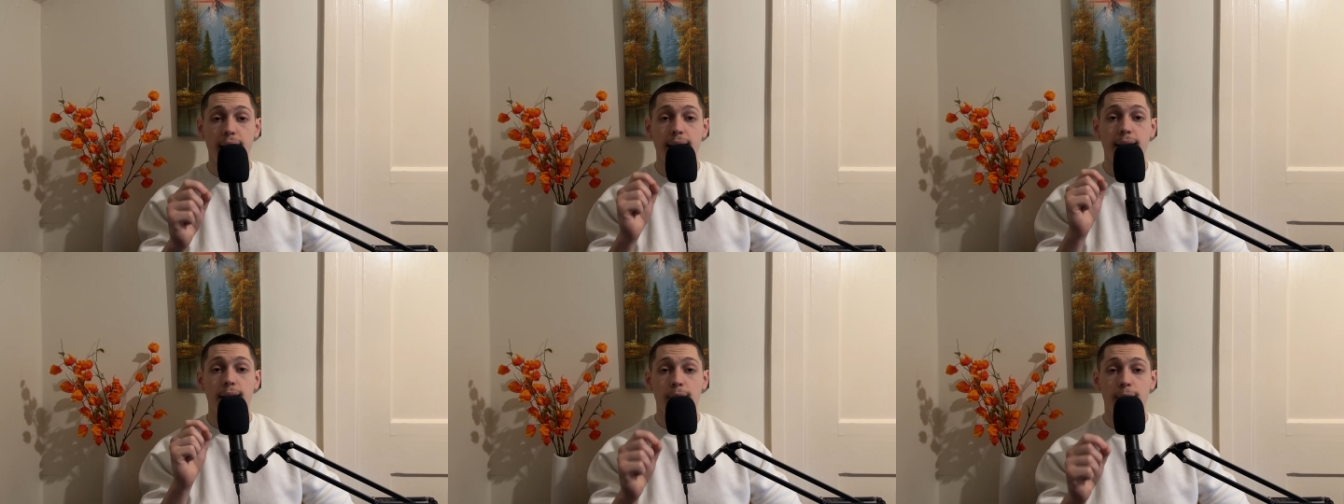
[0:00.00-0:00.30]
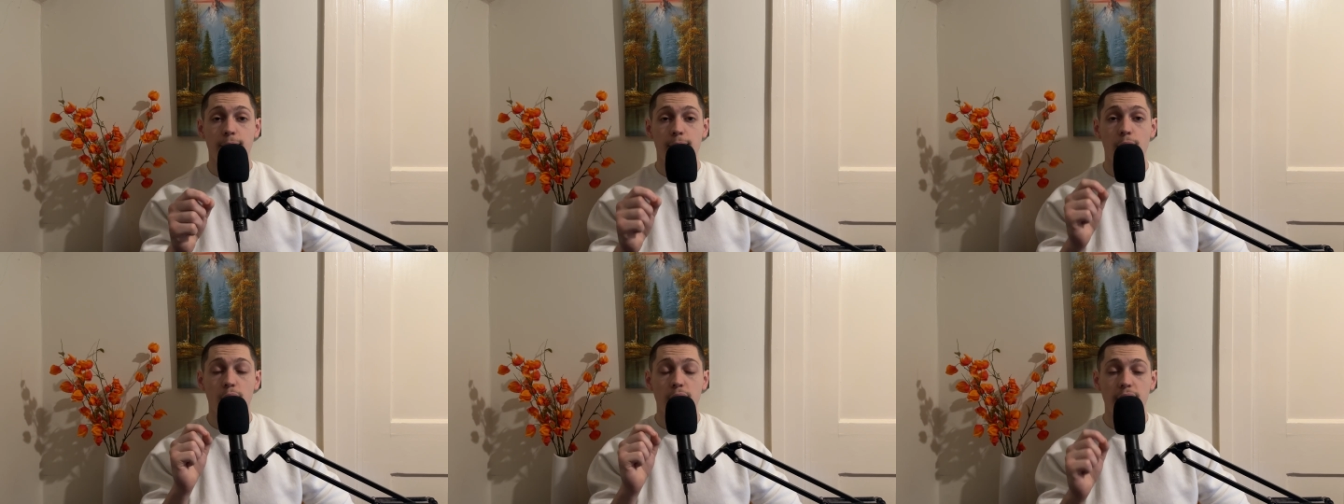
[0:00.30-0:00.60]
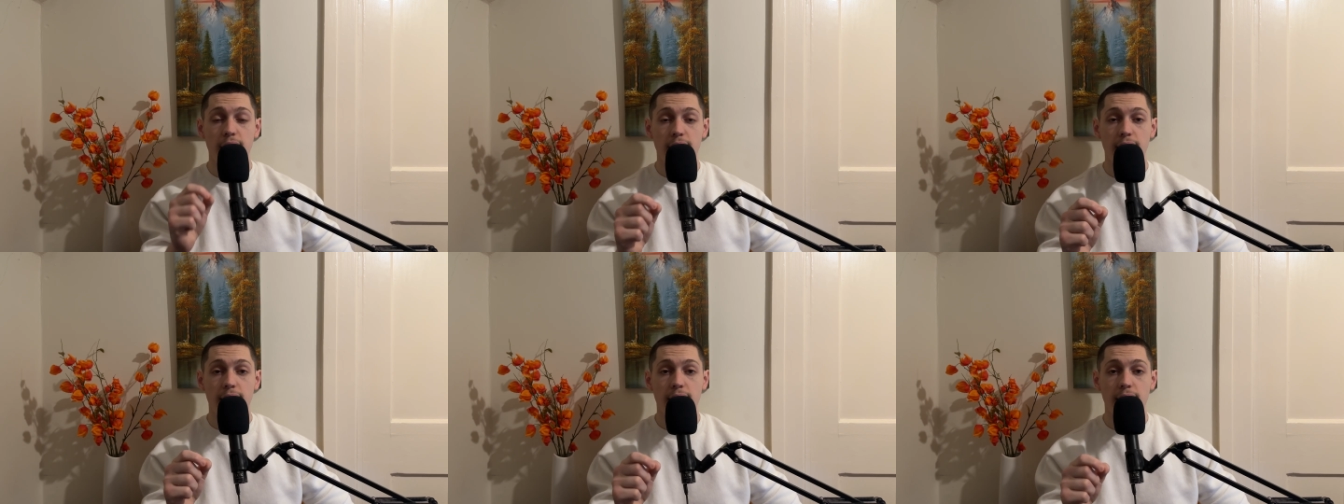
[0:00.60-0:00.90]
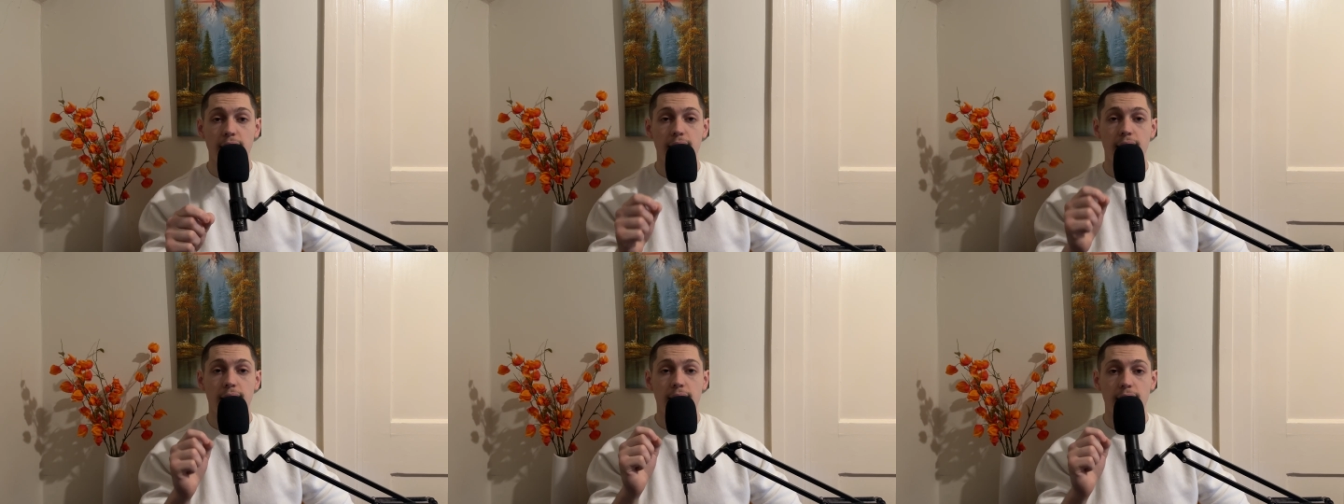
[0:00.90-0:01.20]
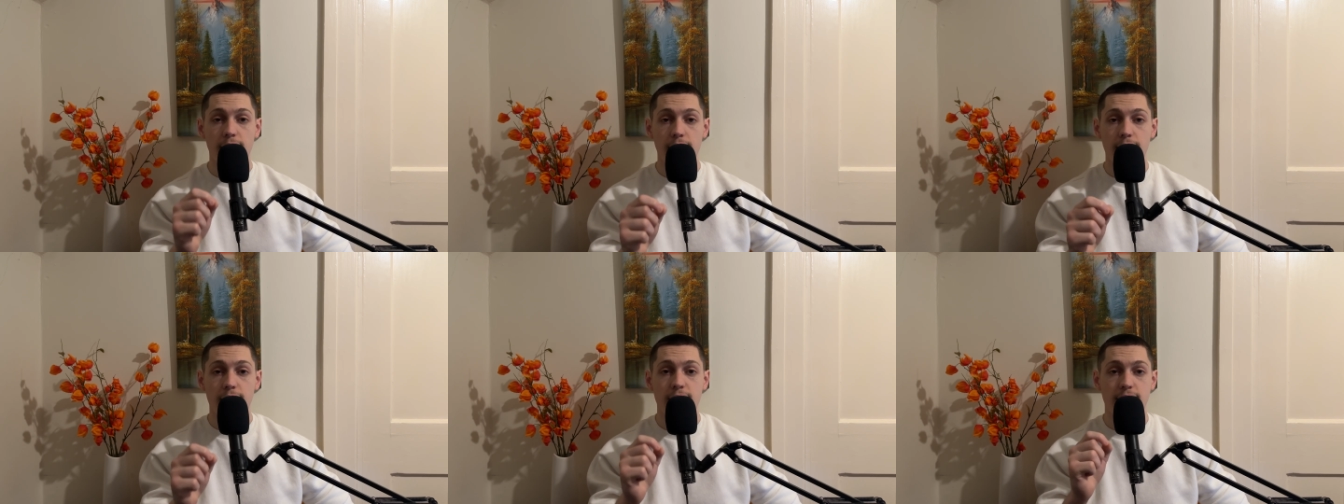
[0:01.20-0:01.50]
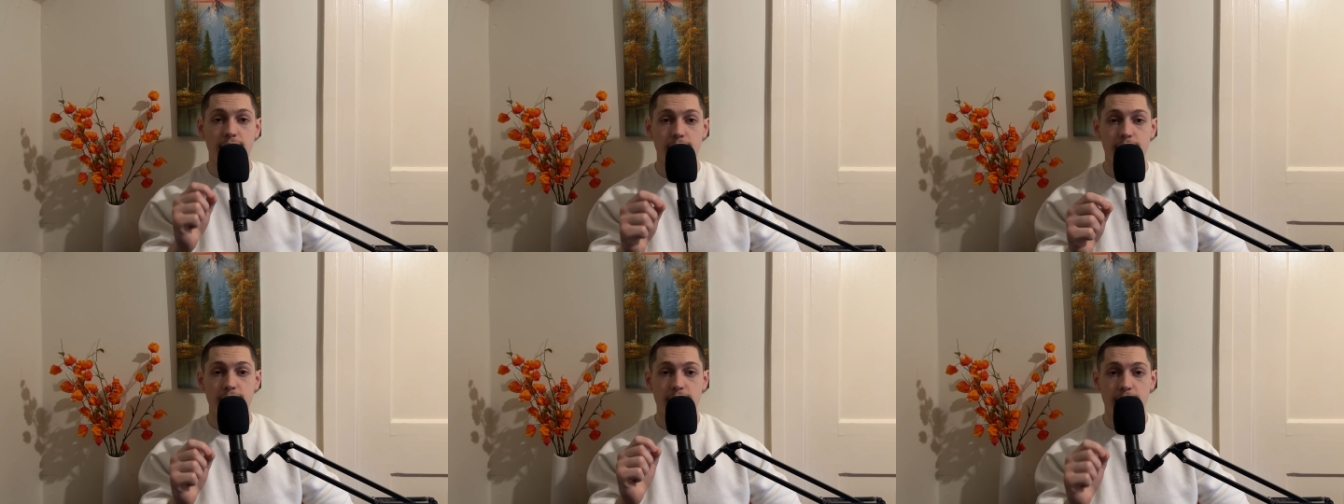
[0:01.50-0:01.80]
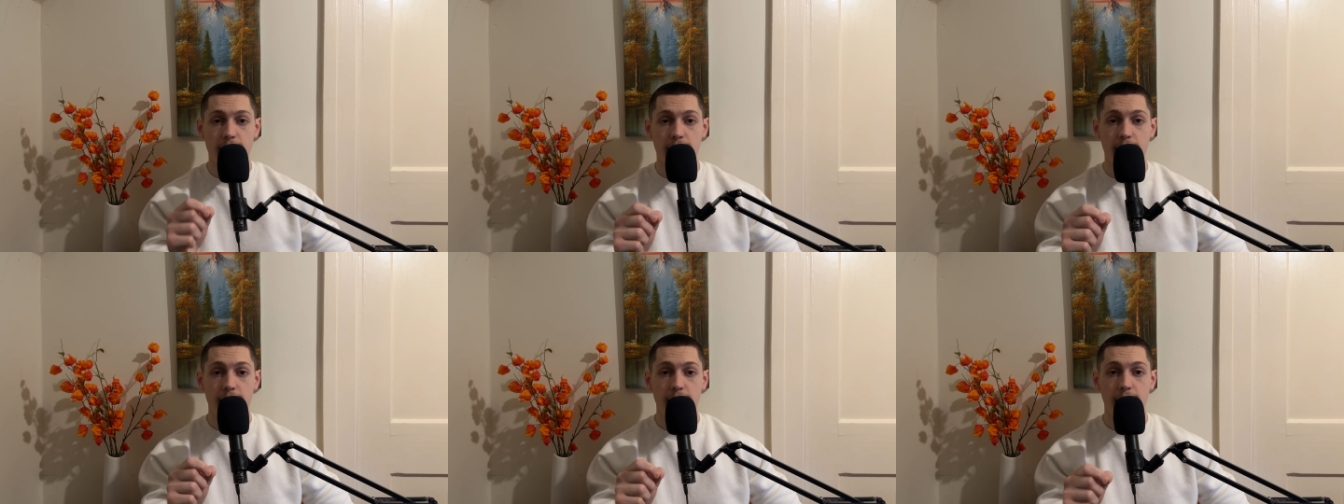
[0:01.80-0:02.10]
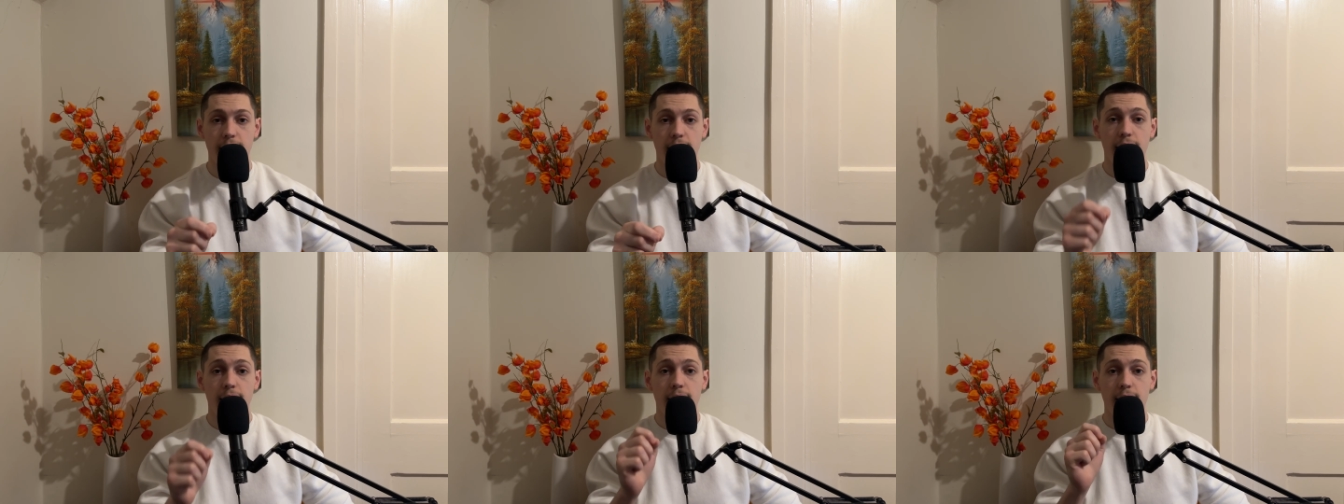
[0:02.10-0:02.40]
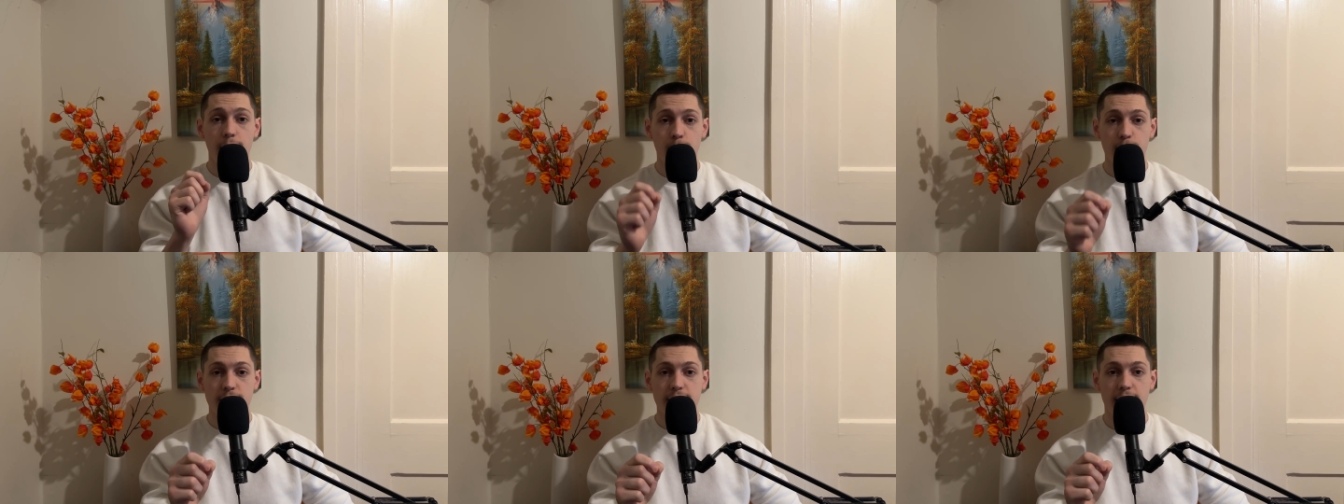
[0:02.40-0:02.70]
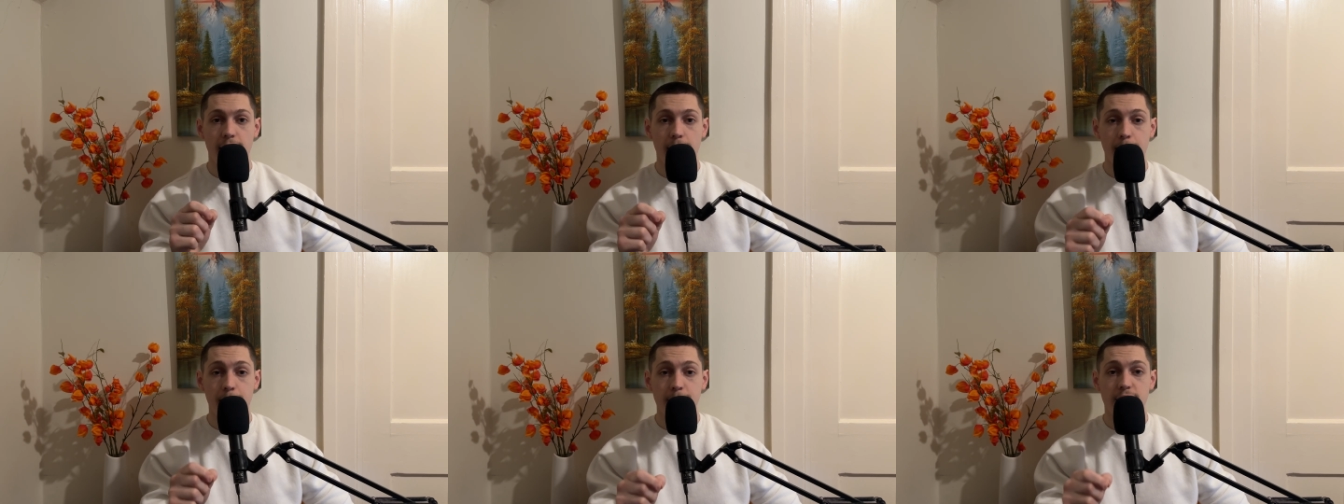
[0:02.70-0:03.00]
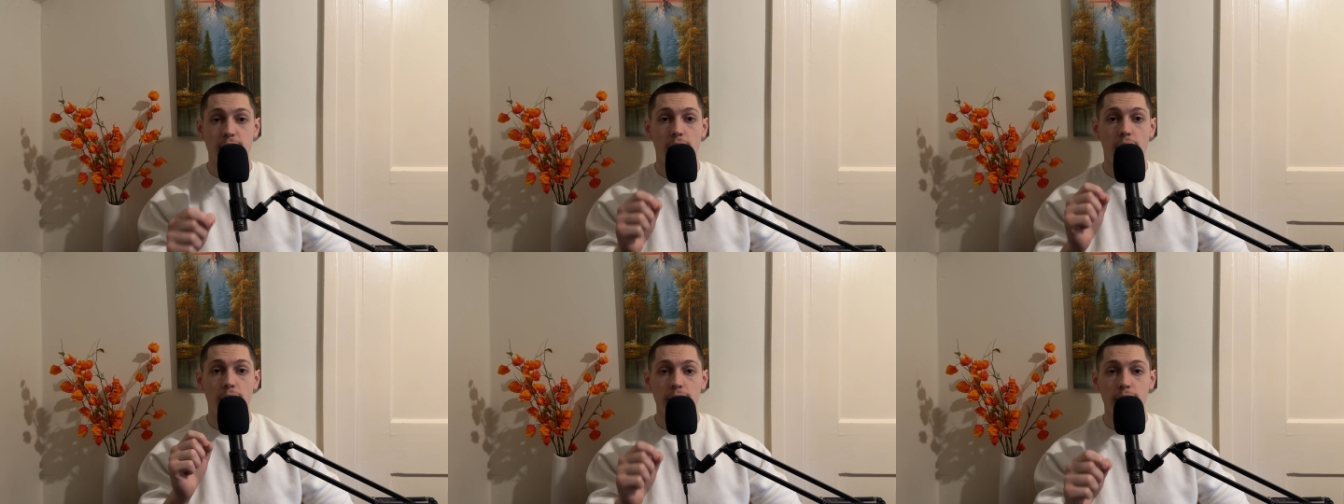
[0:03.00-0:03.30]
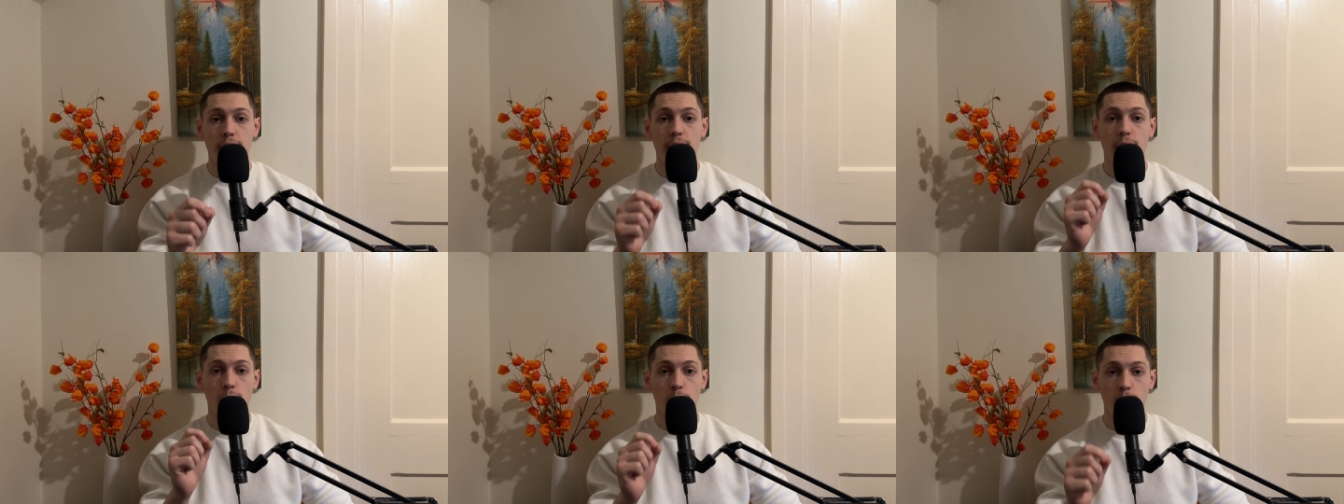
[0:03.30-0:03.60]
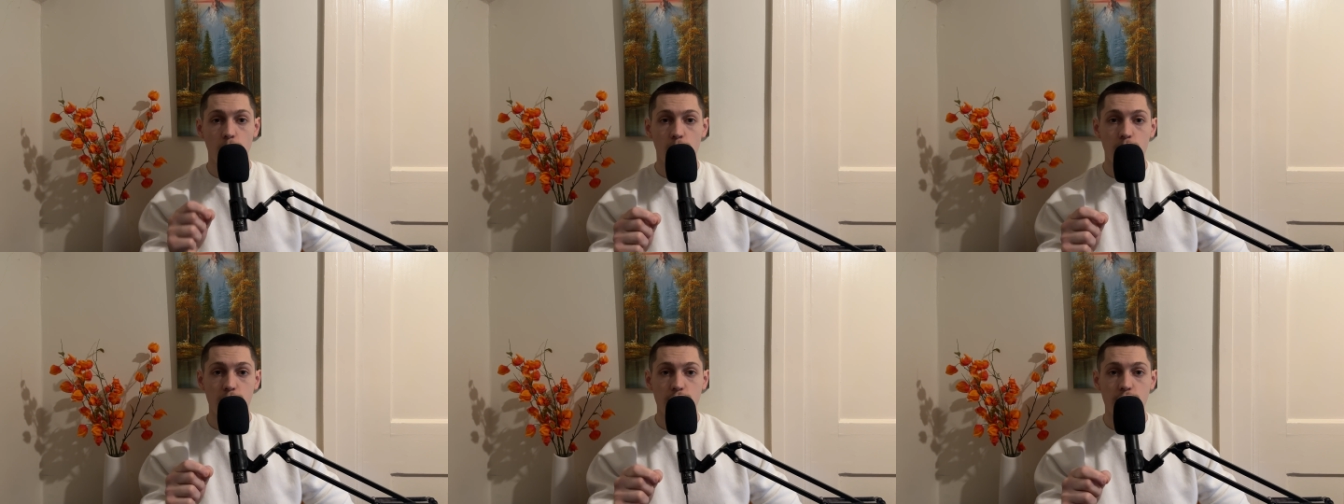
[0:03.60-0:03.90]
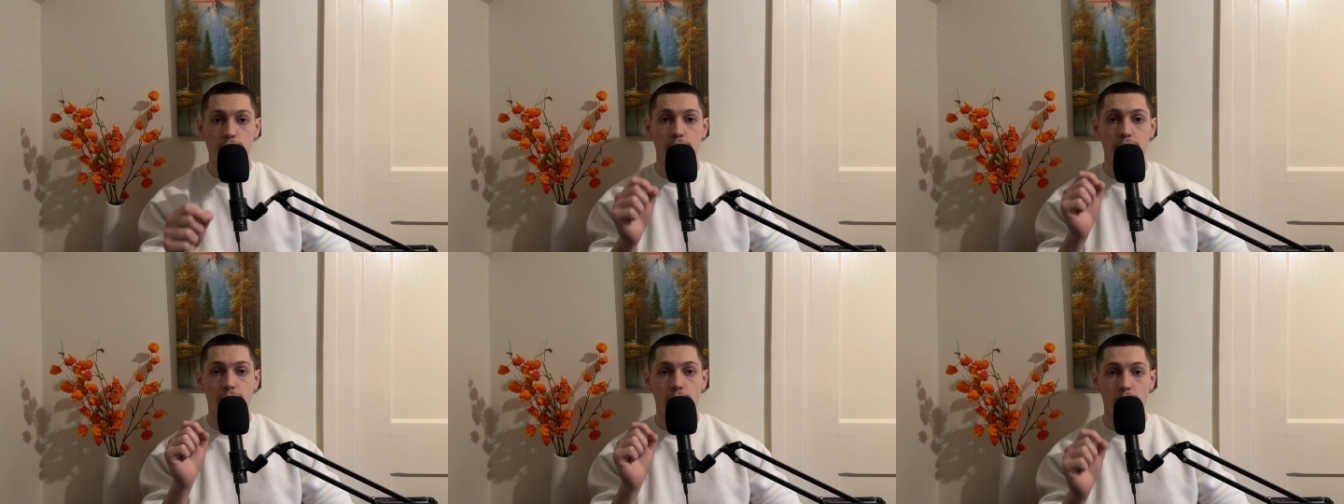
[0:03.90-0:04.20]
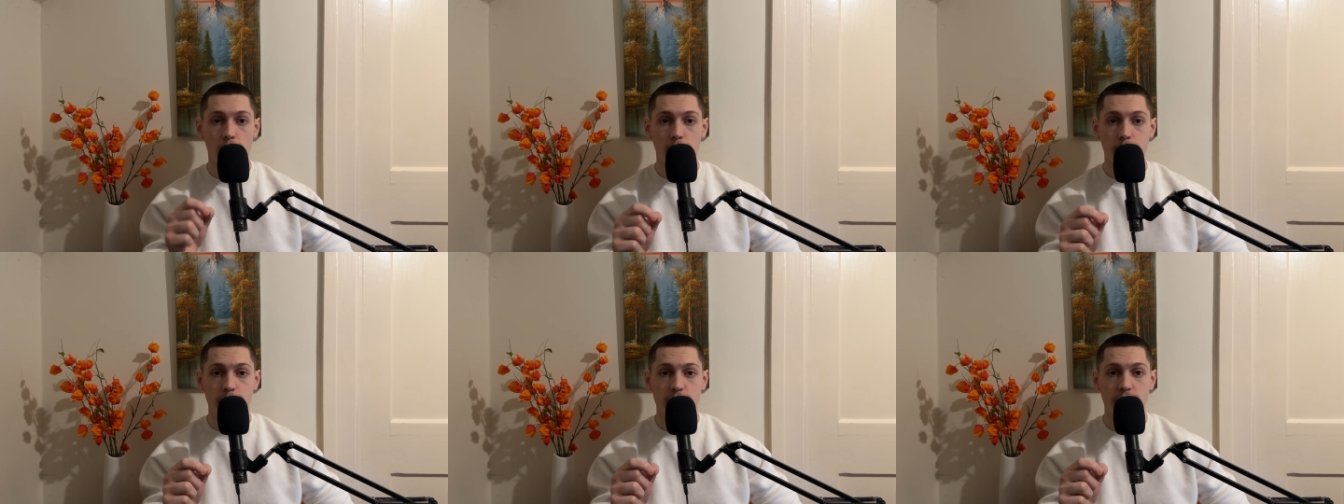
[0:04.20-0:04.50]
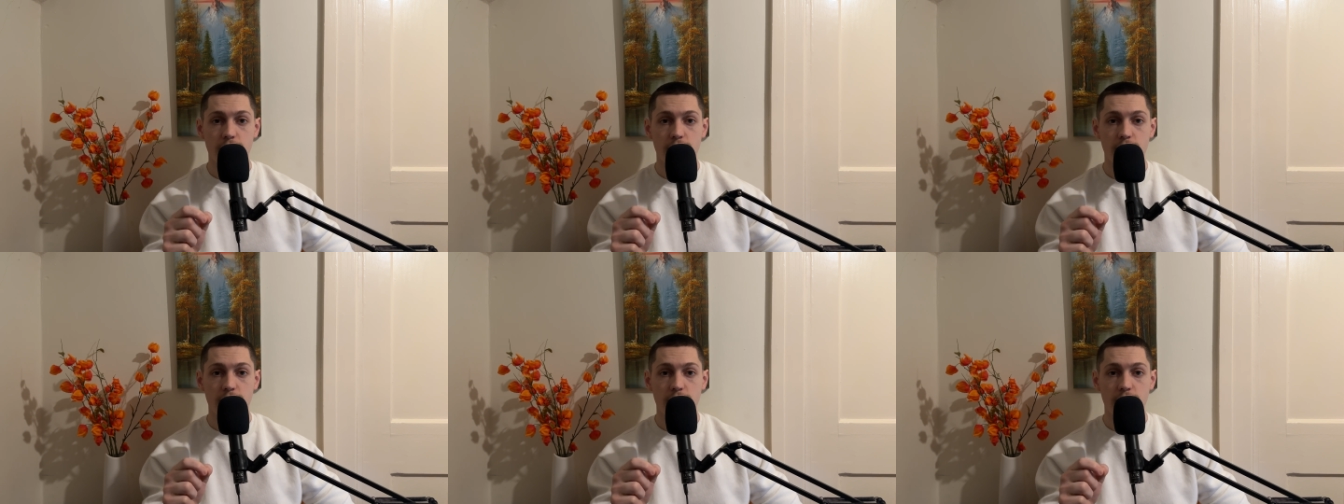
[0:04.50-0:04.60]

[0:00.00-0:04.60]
in the following year, in 1178, he was camped under the walls of Homs.